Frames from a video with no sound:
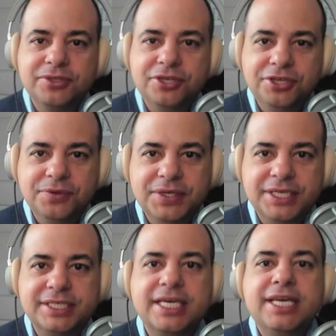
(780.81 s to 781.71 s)

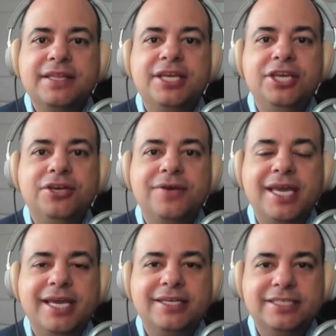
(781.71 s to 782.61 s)
annuities that you
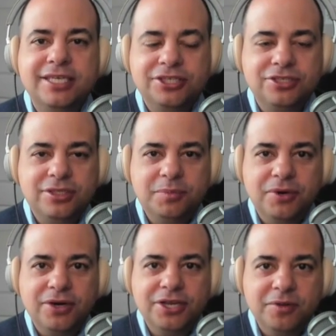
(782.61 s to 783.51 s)
can essentially
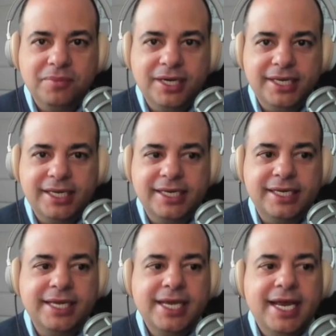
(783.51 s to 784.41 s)
park your money
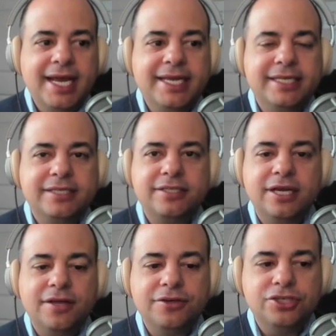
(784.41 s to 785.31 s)
in, and
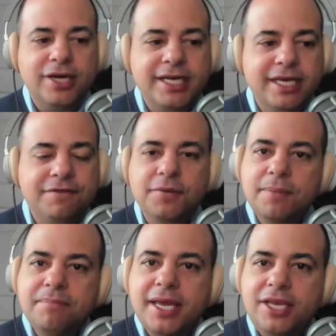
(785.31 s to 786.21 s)
they're trying to give you a
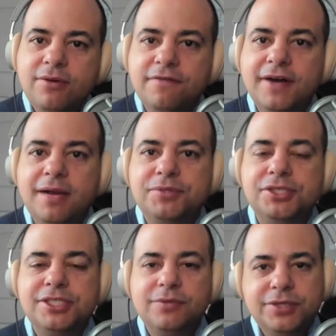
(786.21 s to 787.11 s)
menu of
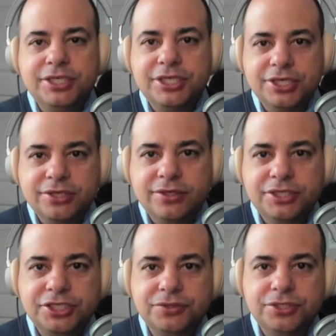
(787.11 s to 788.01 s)
options that would
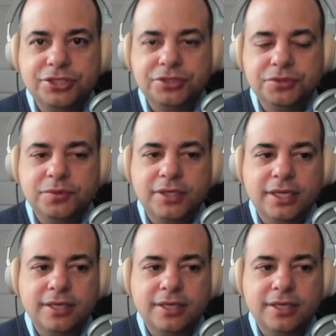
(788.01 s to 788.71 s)
encourage you to